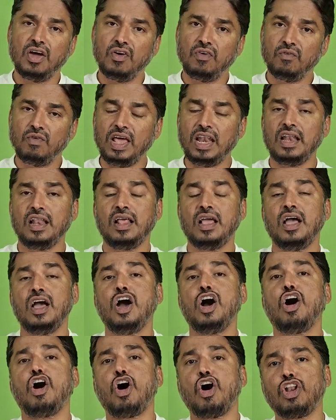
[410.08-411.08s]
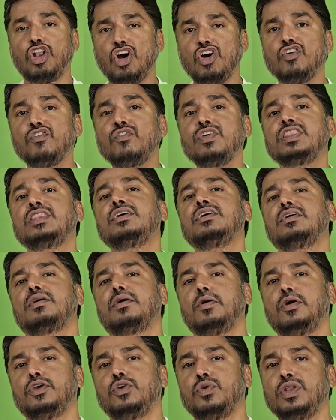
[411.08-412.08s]
Well, along with the
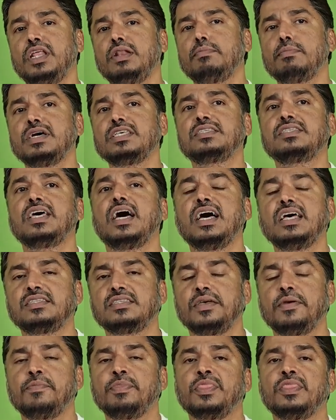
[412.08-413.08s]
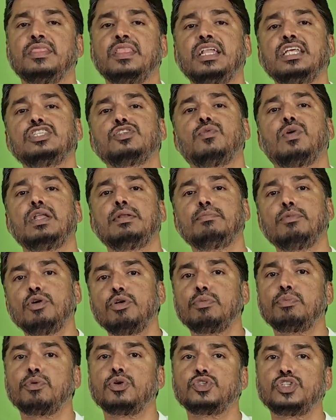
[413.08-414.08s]
urine massage, there is one
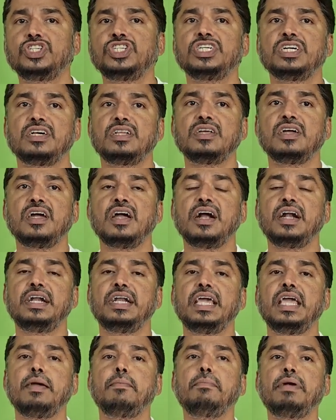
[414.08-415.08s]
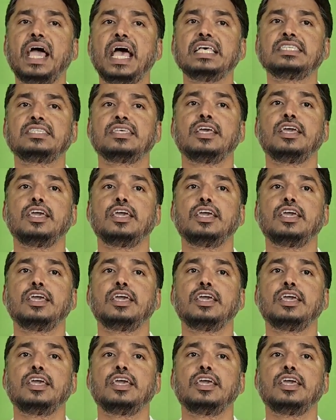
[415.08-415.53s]
more procedure named as